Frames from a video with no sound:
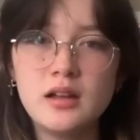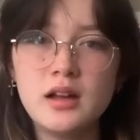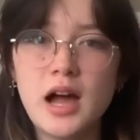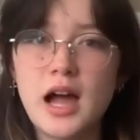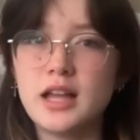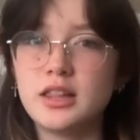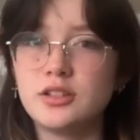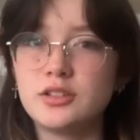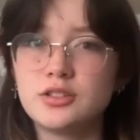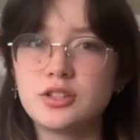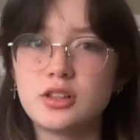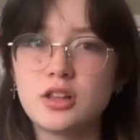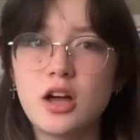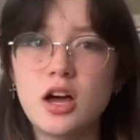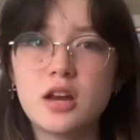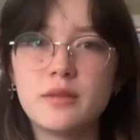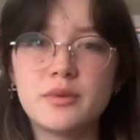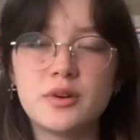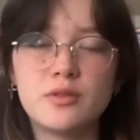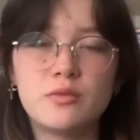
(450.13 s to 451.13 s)
I learned a
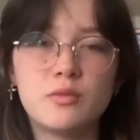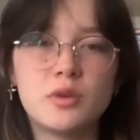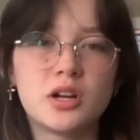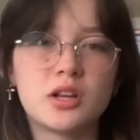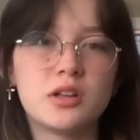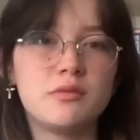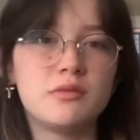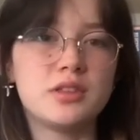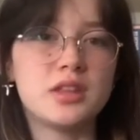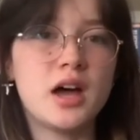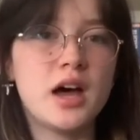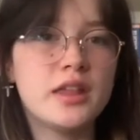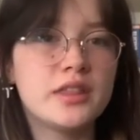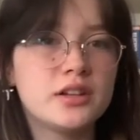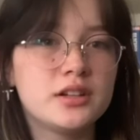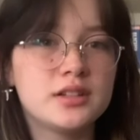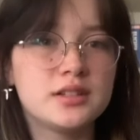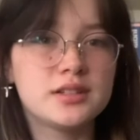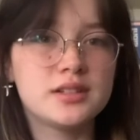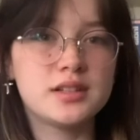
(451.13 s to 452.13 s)
lot about working with
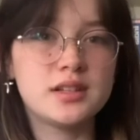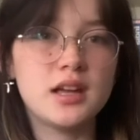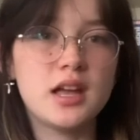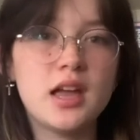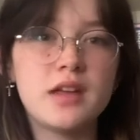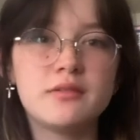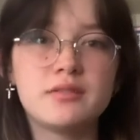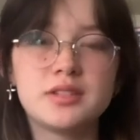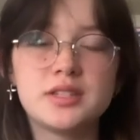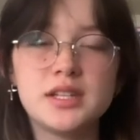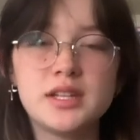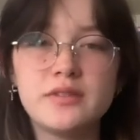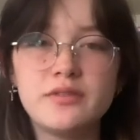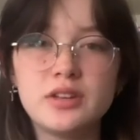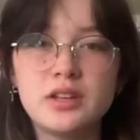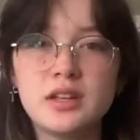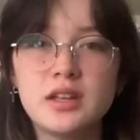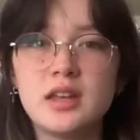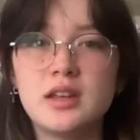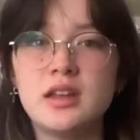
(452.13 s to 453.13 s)
others and
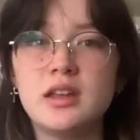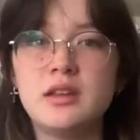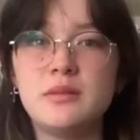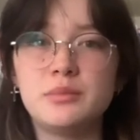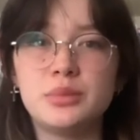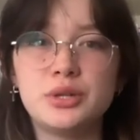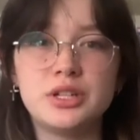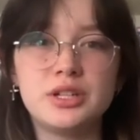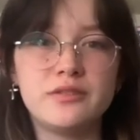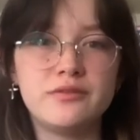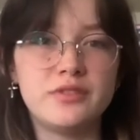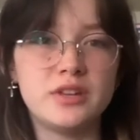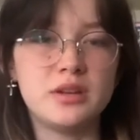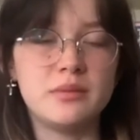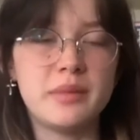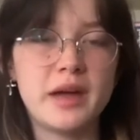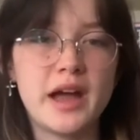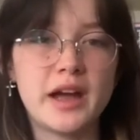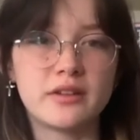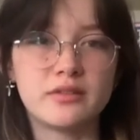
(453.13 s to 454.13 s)
receiving and inputting
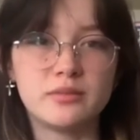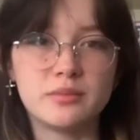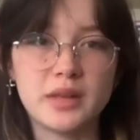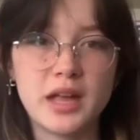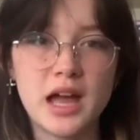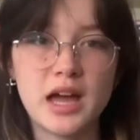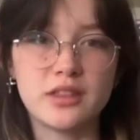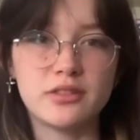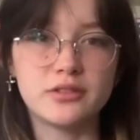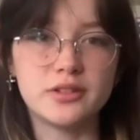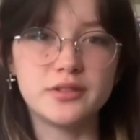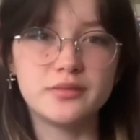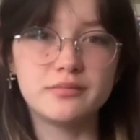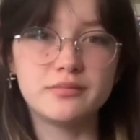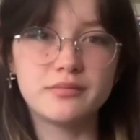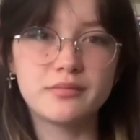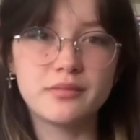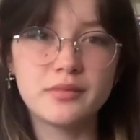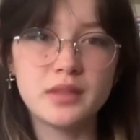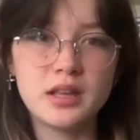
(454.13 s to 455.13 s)
feedback from Catherine,
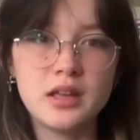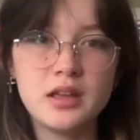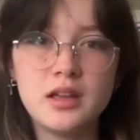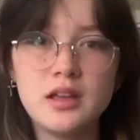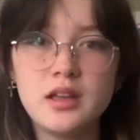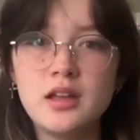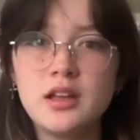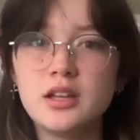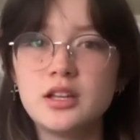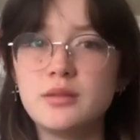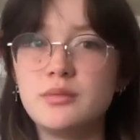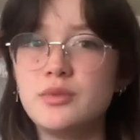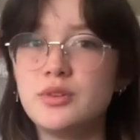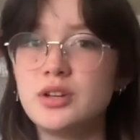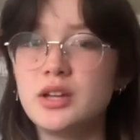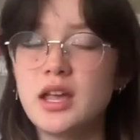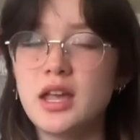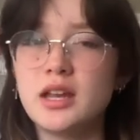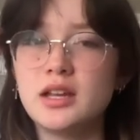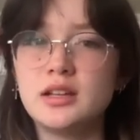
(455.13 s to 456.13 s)

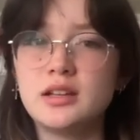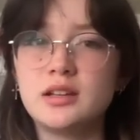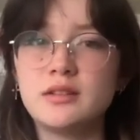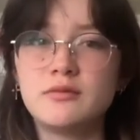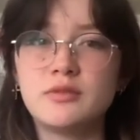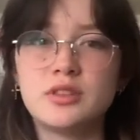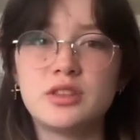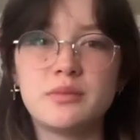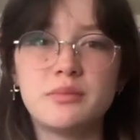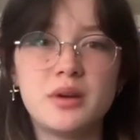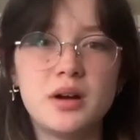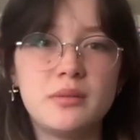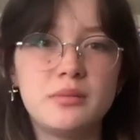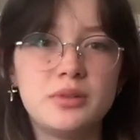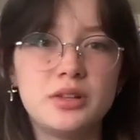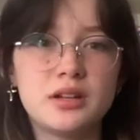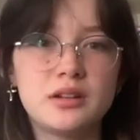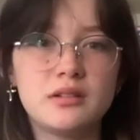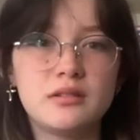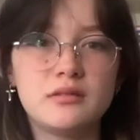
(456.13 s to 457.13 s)
communicating with the
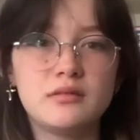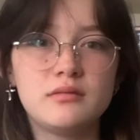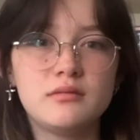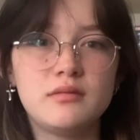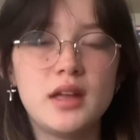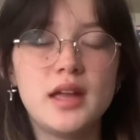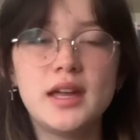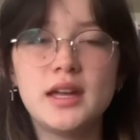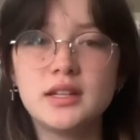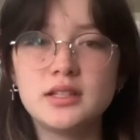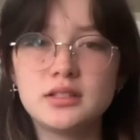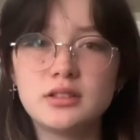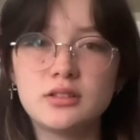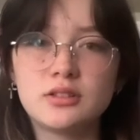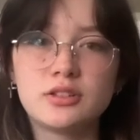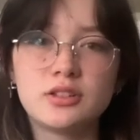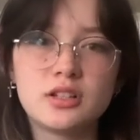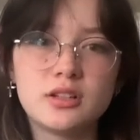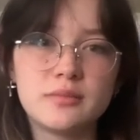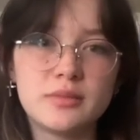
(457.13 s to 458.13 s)
public, and
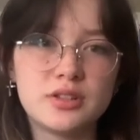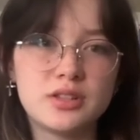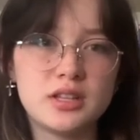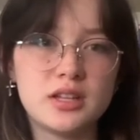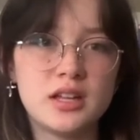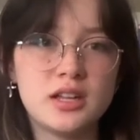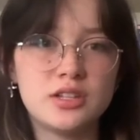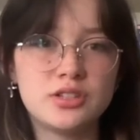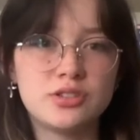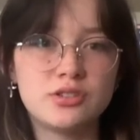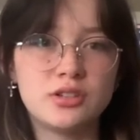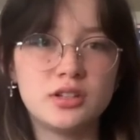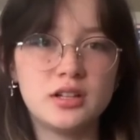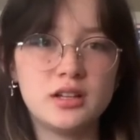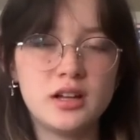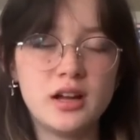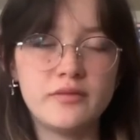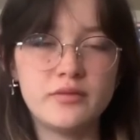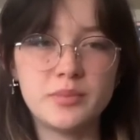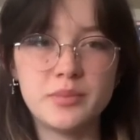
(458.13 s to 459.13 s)
learning about the history
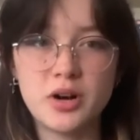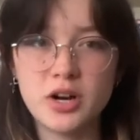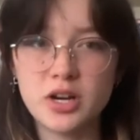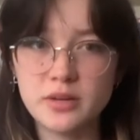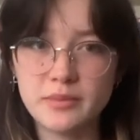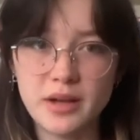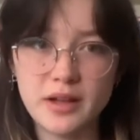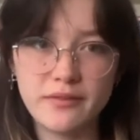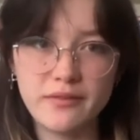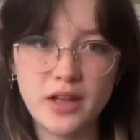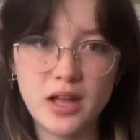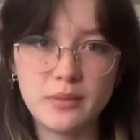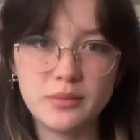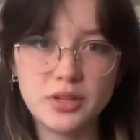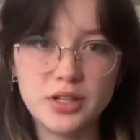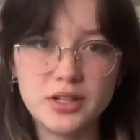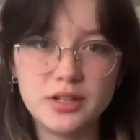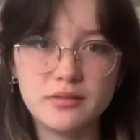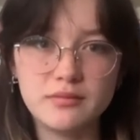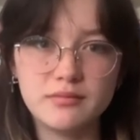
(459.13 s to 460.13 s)
of a part of my family.